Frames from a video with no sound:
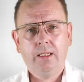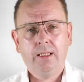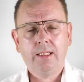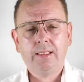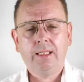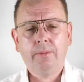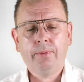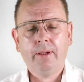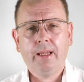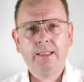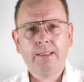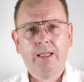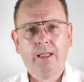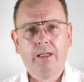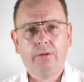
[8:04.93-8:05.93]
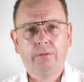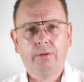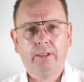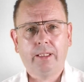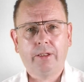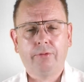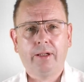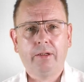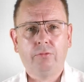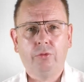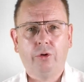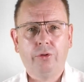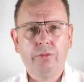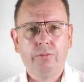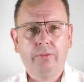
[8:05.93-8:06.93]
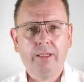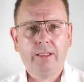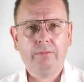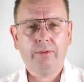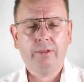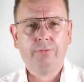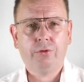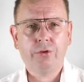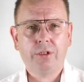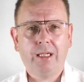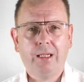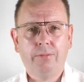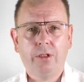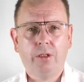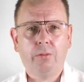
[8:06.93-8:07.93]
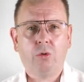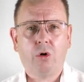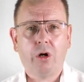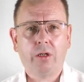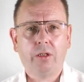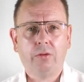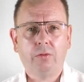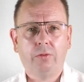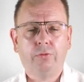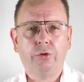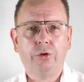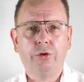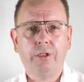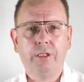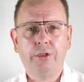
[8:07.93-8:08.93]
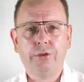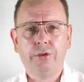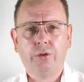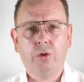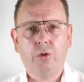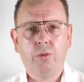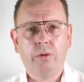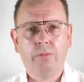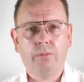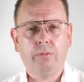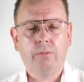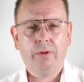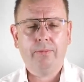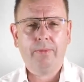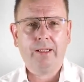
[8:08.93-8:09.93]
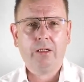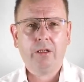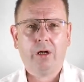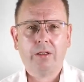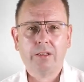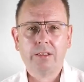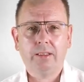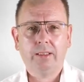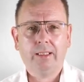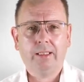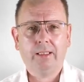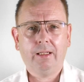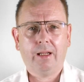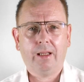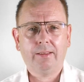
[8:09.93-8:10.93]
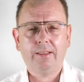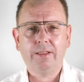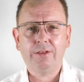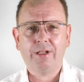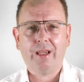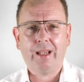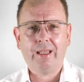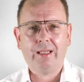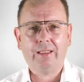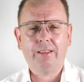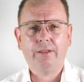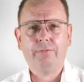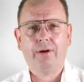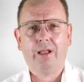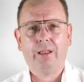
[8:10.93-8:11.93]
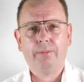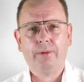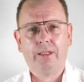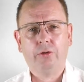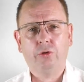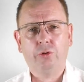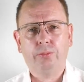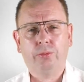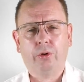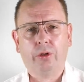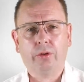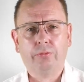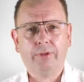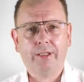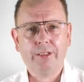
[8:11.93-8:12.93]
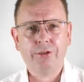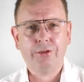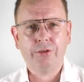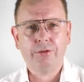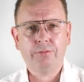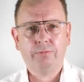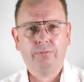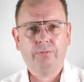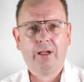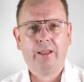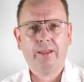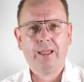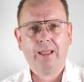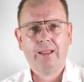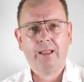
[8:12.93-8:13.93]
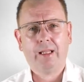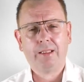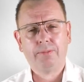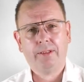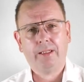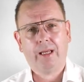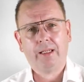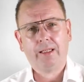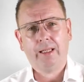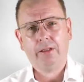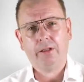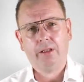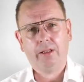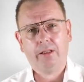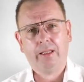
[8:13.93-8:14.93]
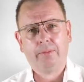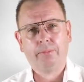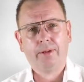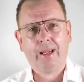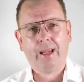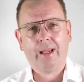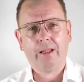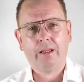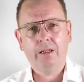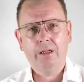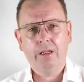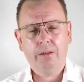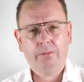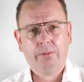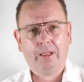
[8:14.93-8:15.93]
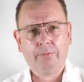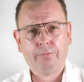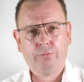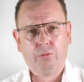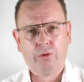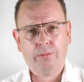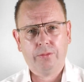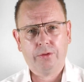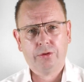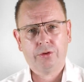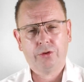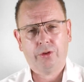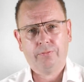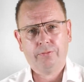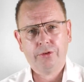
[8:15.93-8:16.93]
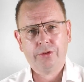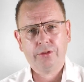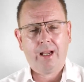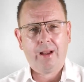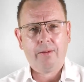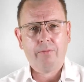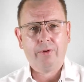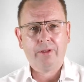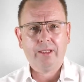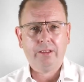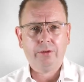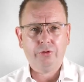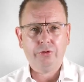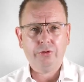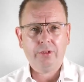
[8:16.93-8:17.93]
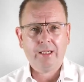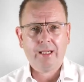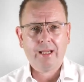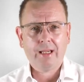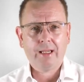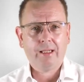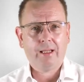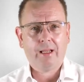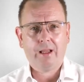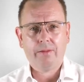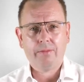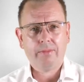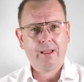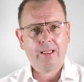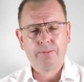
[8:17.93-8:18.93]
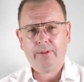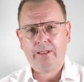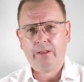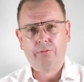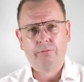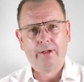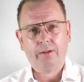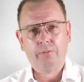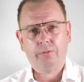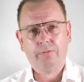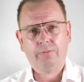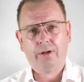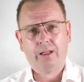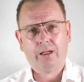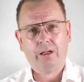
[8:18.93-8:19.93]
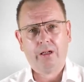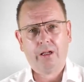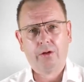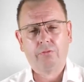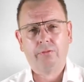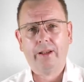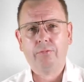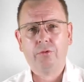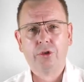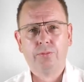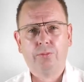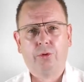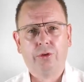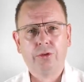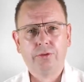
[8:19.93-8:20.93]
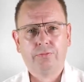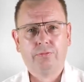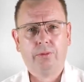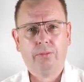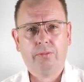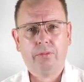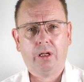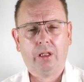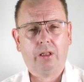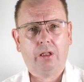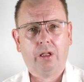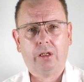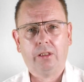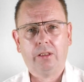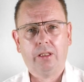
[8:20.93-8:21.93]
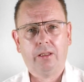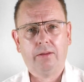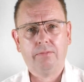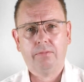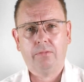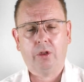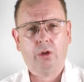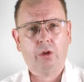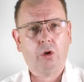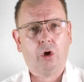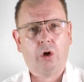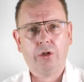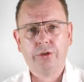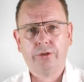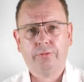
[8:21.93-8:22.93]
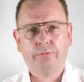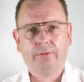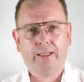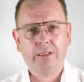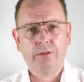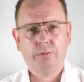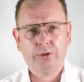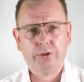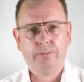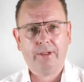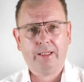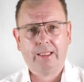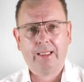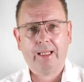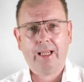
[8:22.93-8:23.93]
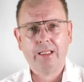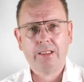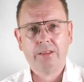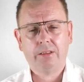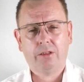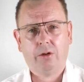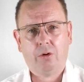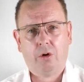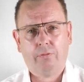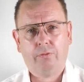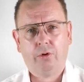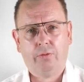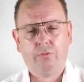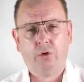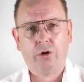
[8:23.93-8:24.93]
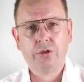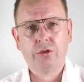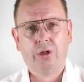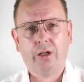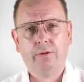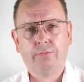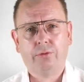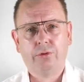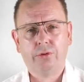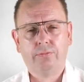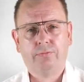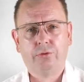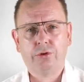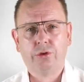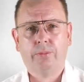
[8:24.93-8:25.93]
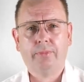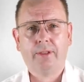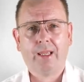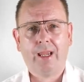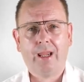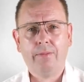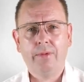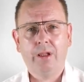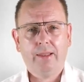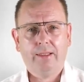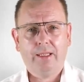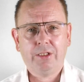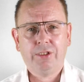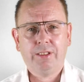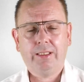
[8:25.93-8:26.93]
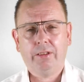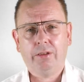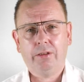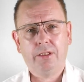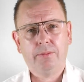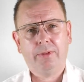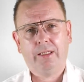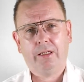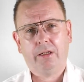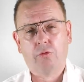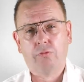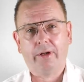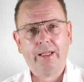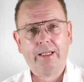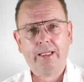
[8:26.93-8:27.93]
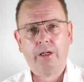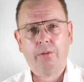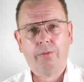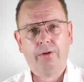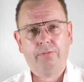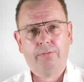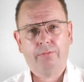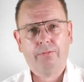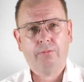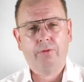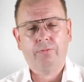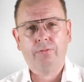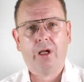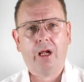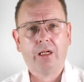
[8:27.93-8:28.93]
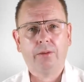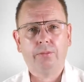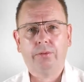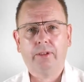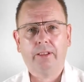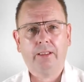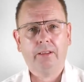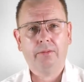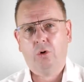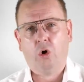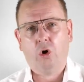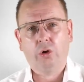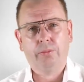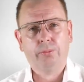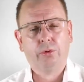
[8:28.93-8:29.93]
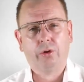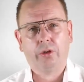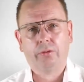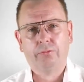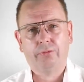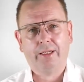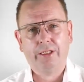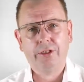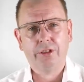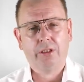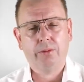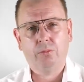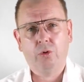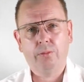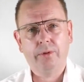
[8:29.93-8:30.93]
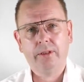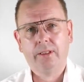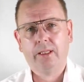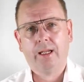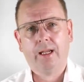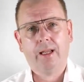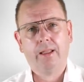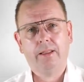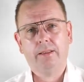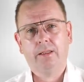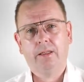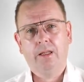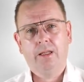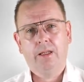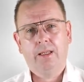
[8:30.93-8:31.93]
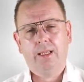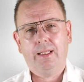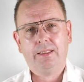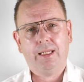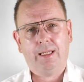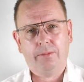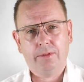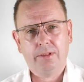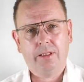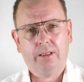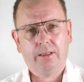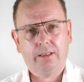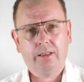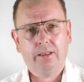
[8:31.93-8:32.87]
Yes, Lynkpay's had a really great run. We first came to the market over 2 years ago, and we've been constantly designing and developing new product ranges, and then that's been added into the Lynkpay platform service. Within the UK, it's been great. We've had a great response from a lot of the larger fleets, which have been clients of ours now for some time. This year has been a great year. We've now completed all our product range at the moment, and it seems that